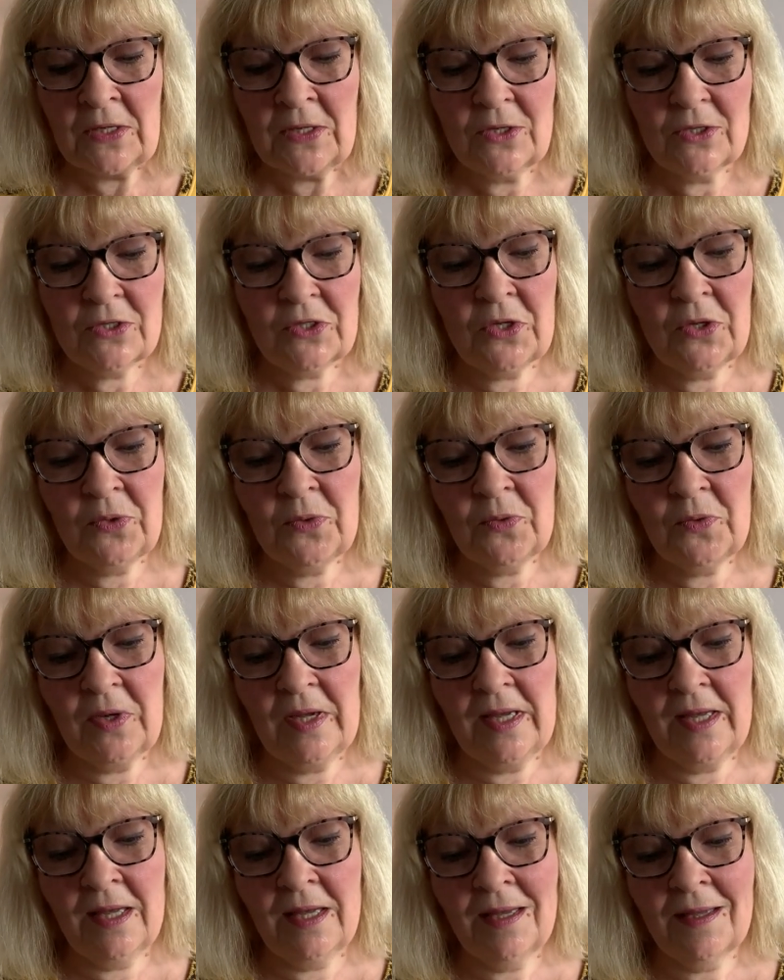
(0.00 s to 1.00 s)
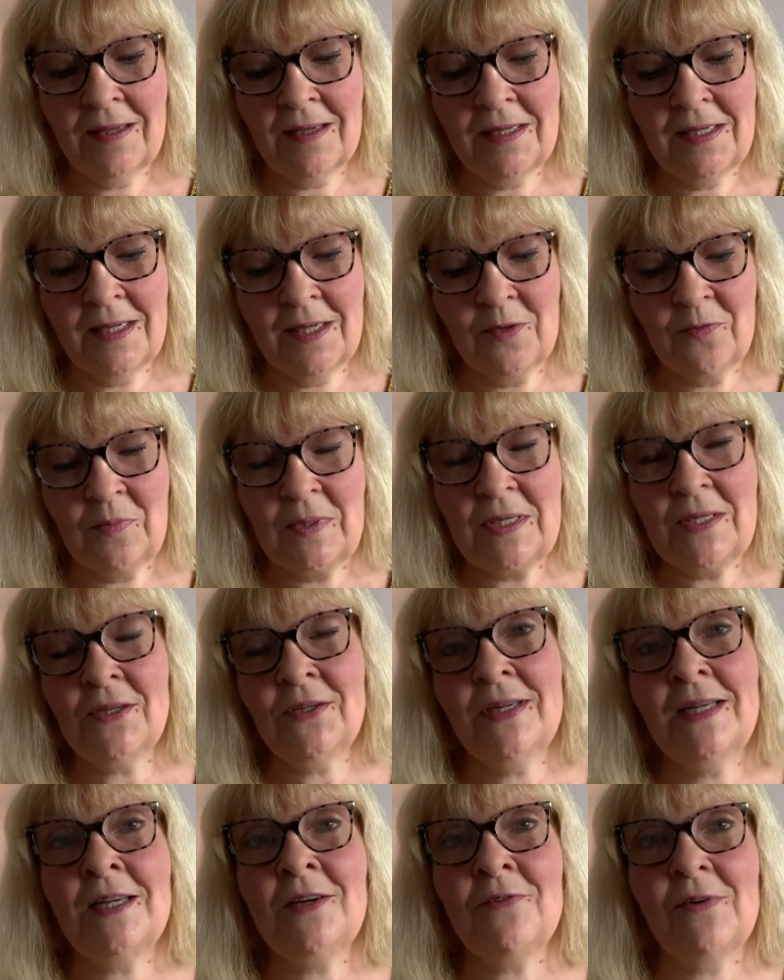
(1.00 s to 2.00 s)
So I have been
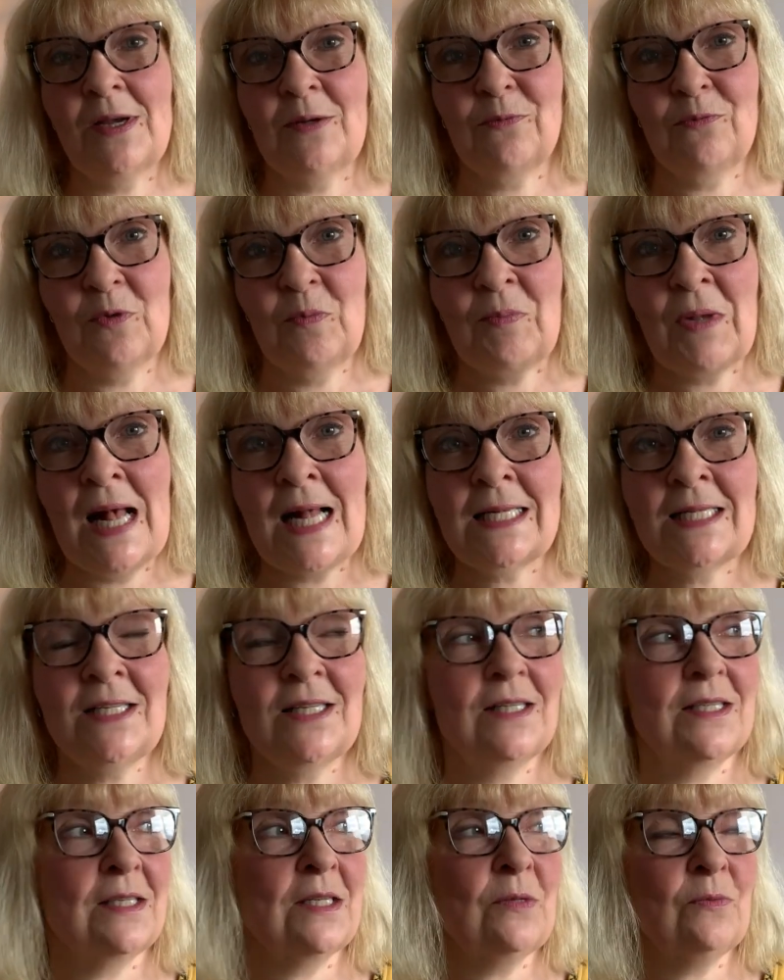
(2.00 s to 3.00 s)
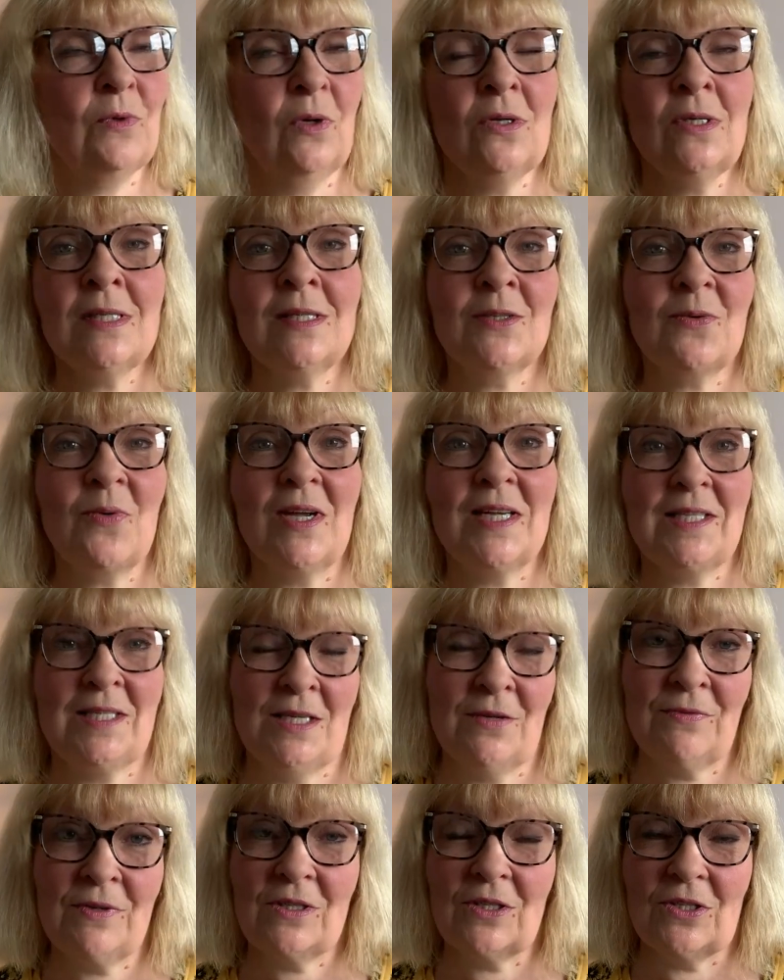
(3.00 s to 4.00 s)
looking around for patterns, and it was quite
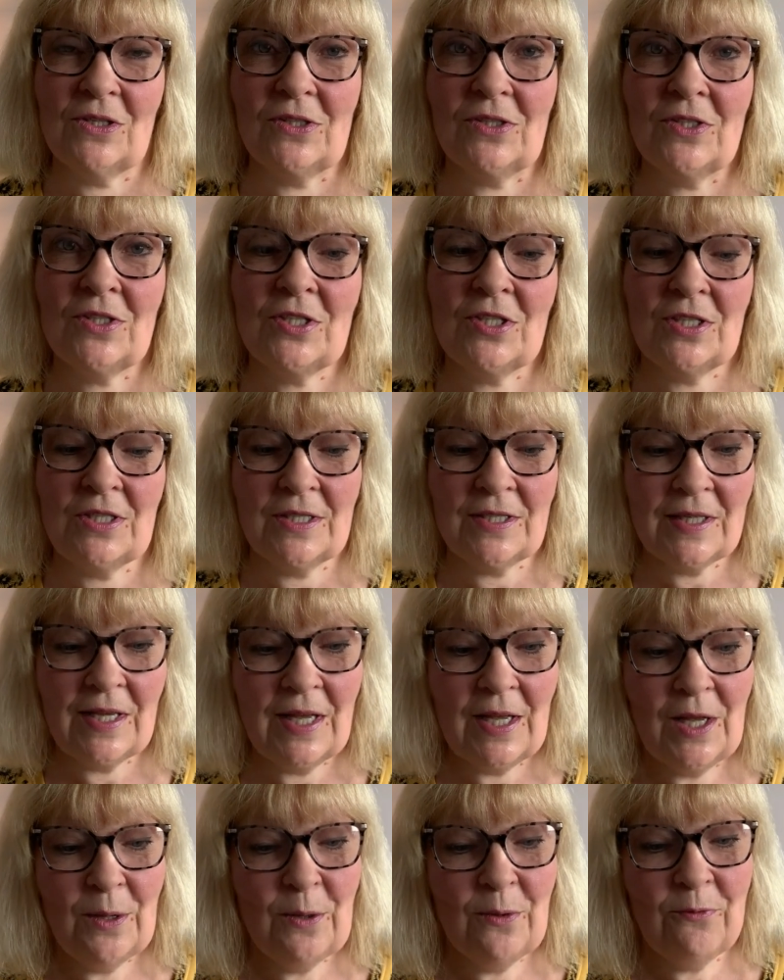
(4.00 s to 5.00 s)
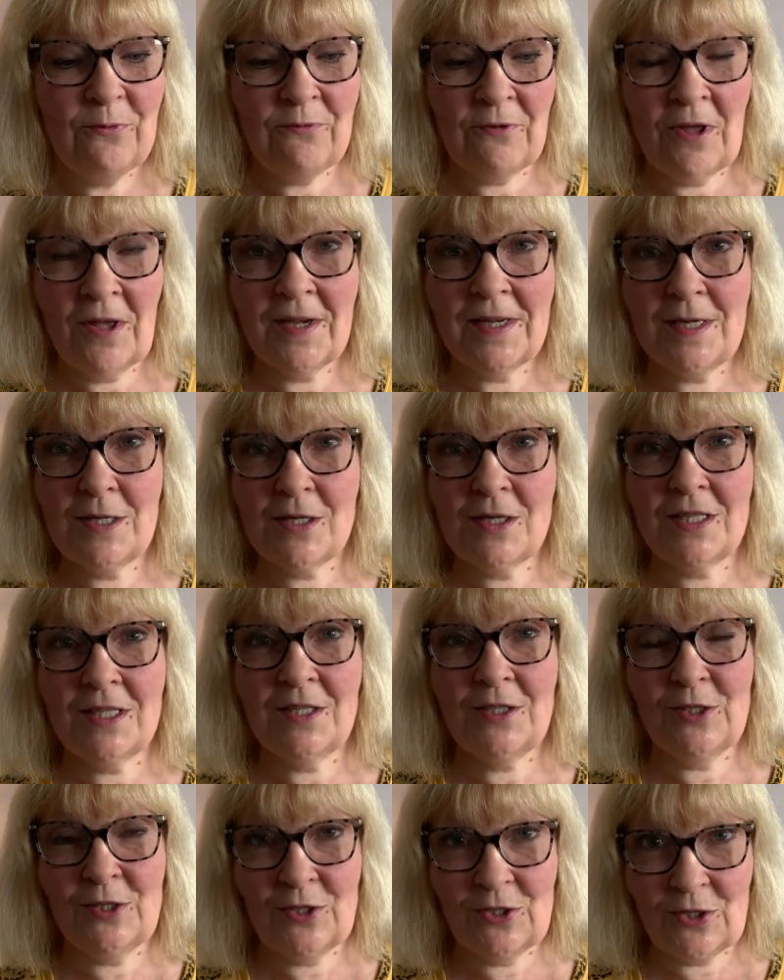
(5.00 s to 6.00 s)
difficult to find in
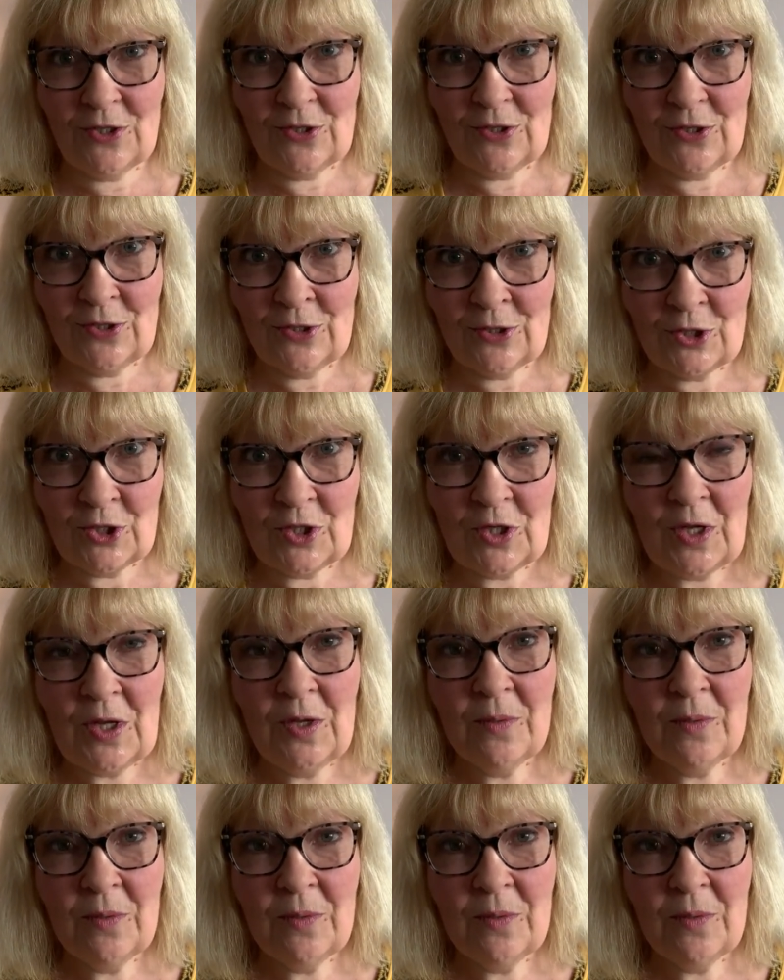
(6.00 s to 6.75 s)
the search.